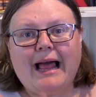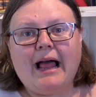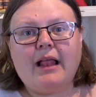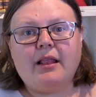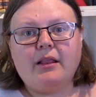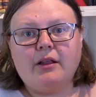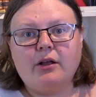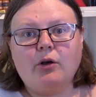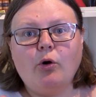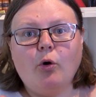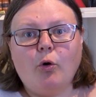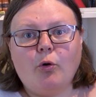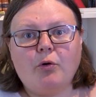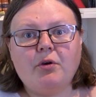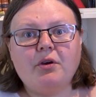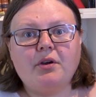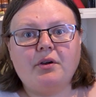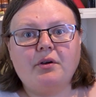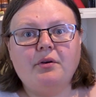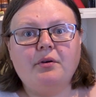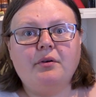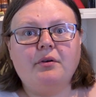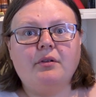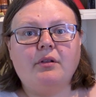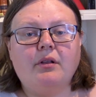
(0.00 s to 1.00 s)

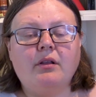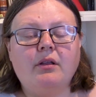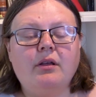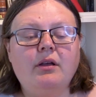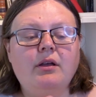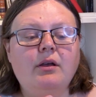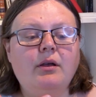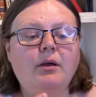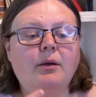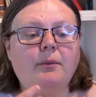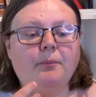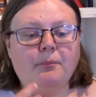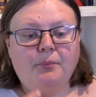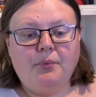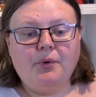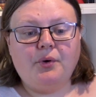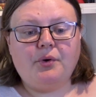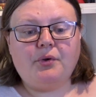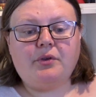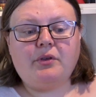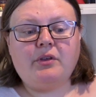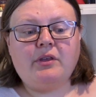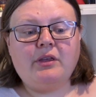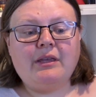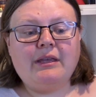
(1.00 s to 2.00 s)
allegorical
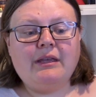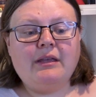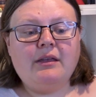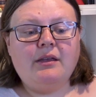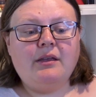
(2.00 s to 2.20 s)
book.